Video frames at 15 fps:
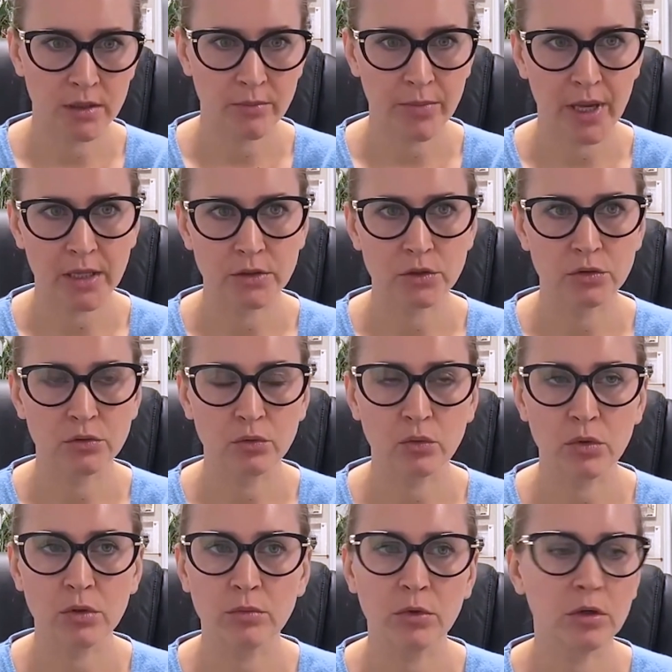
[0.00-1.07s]
getting back to
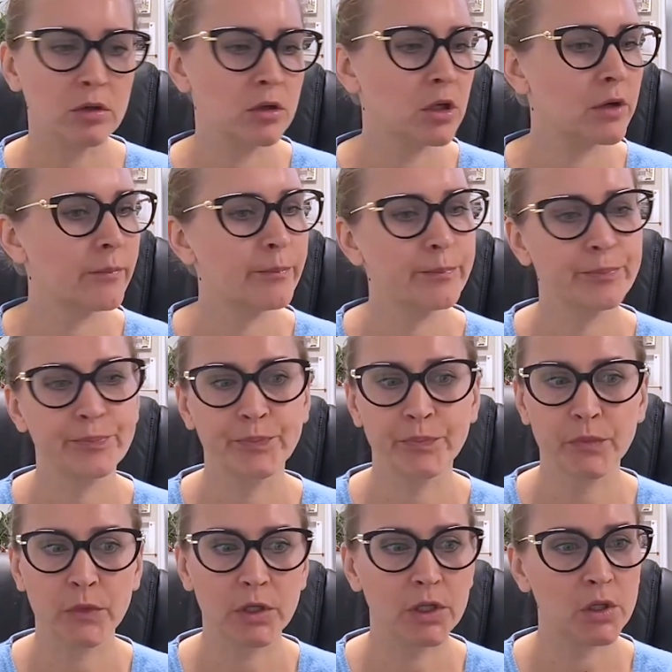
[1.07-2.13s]
normal,
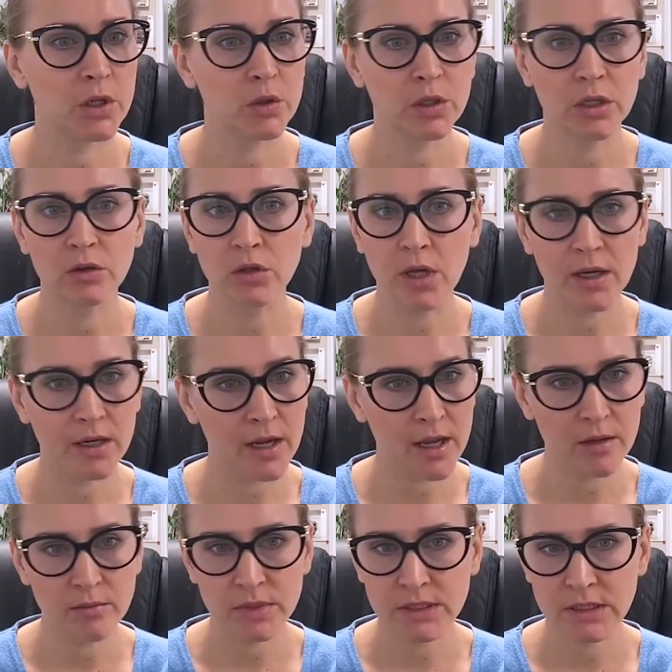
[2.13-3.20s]
a lot of
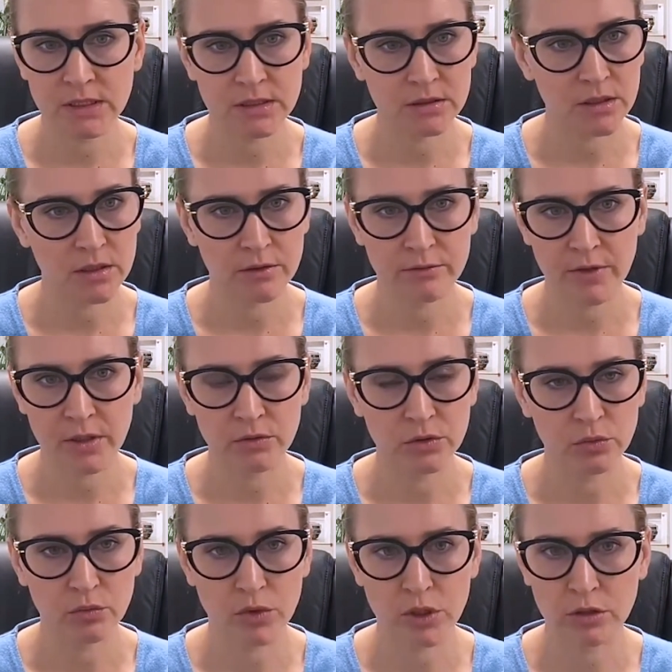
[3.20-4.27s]
embassies around the
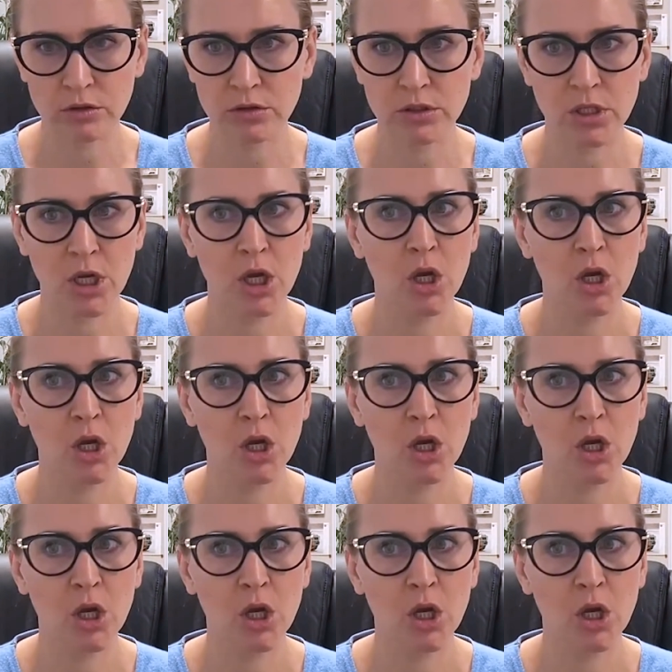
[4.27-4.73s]
world